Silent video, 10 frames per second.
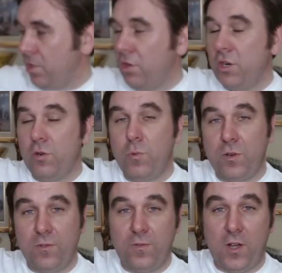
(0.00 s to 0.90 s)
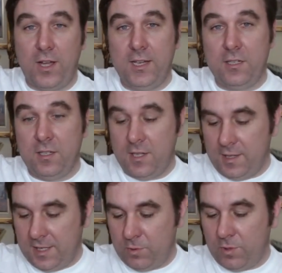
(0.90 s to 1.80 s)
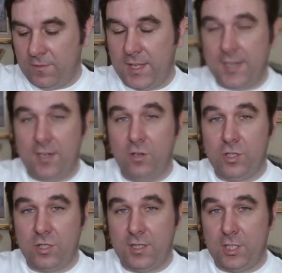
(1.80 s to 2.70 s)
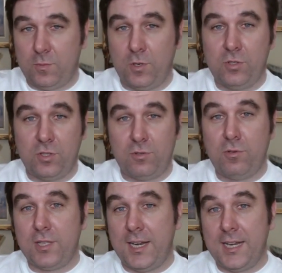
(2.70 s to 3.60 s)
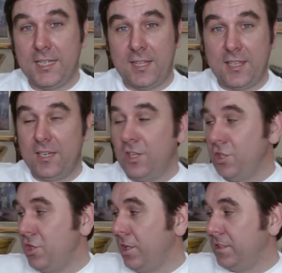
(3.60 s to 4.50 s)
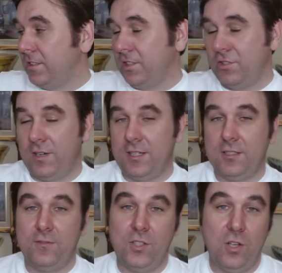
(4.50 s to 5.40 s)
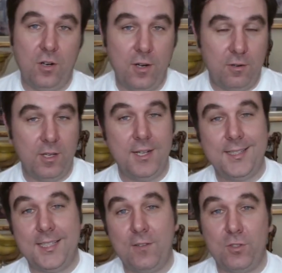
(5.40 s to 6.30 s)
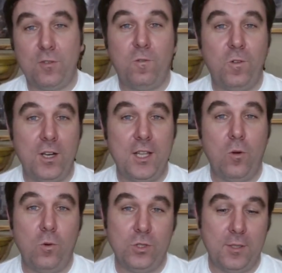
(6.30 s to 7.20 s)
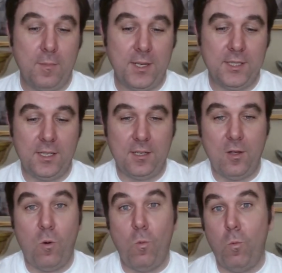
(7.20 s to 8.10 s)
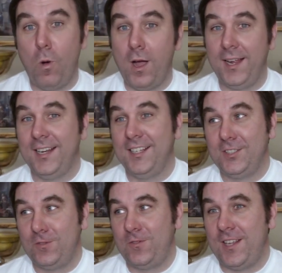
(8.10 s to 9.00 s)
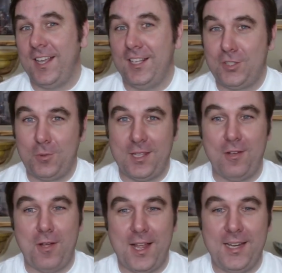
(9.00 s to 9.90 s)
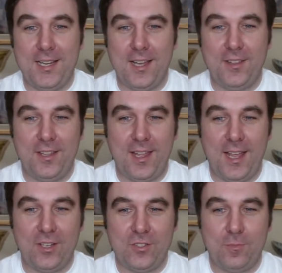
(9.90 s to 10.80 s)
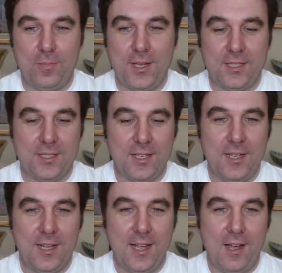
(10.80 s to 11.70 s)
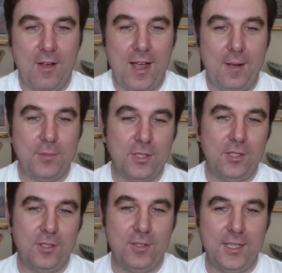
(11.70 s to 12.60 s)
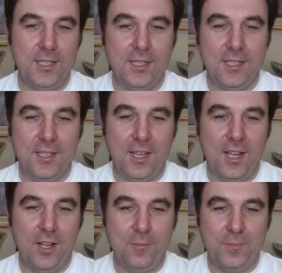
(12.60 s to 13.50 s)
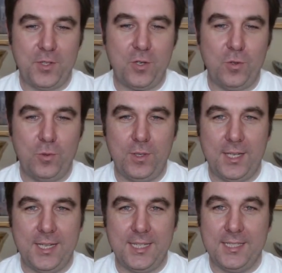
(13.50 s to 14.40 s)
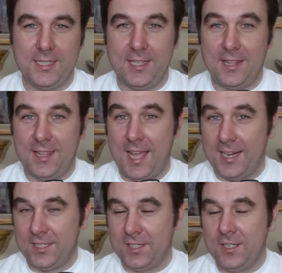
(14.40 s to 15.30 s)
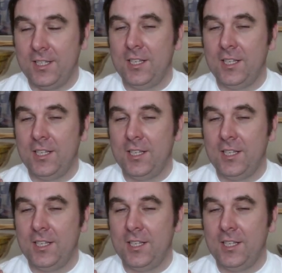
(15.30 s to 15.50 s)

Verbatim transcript: The Yongnuo would have fired. This would have then looked at the exposure through the lens and then adjust the strength of the Yongnuo to give us fully automatic wireless flash without any other extra bits. How absolutely um, cool is that?